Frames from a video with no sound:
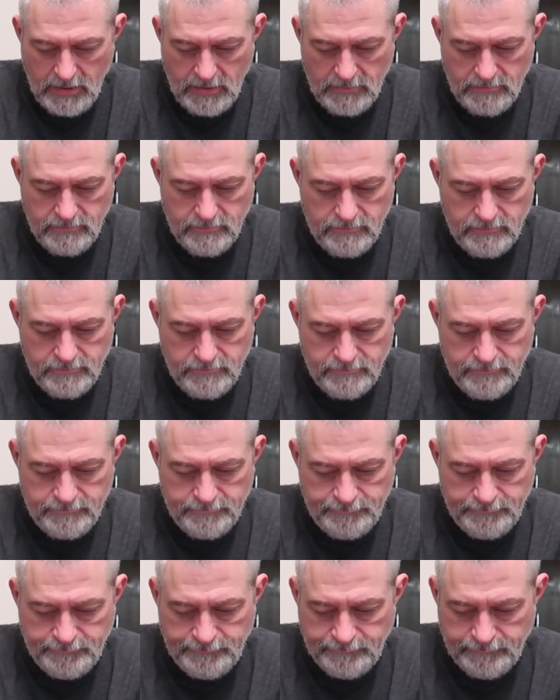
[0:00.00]

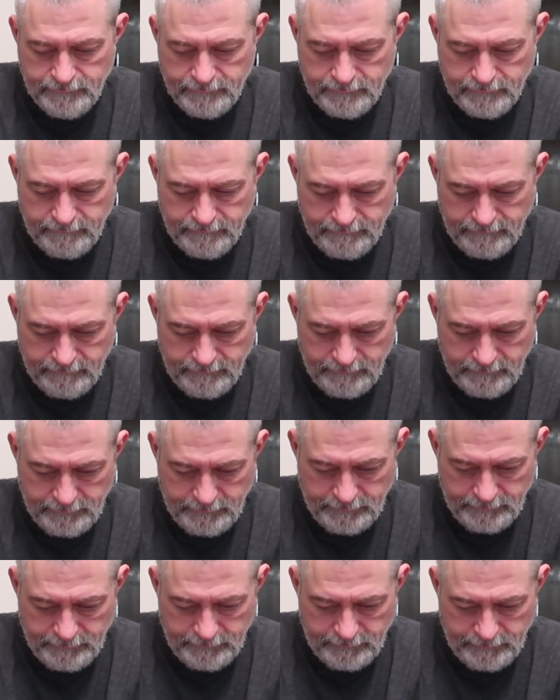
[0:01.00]

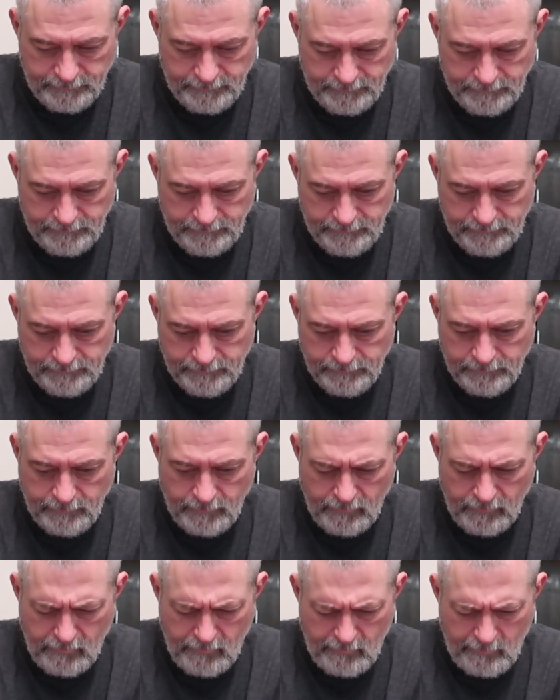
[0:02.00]

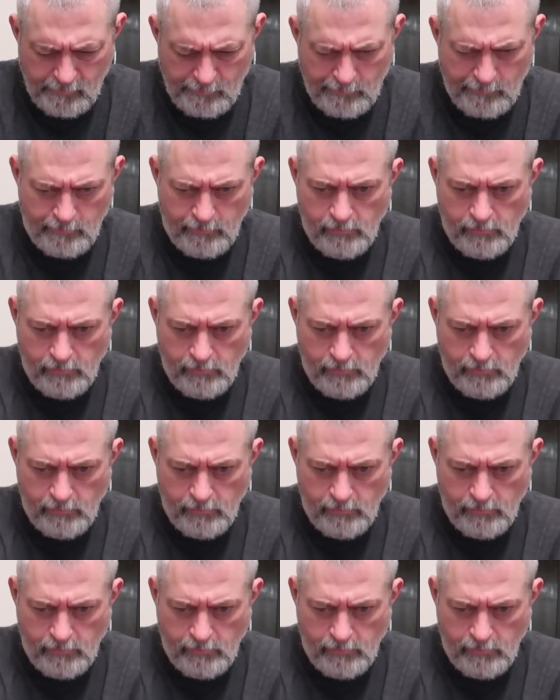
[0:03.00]
No words are spoken by the person on screen.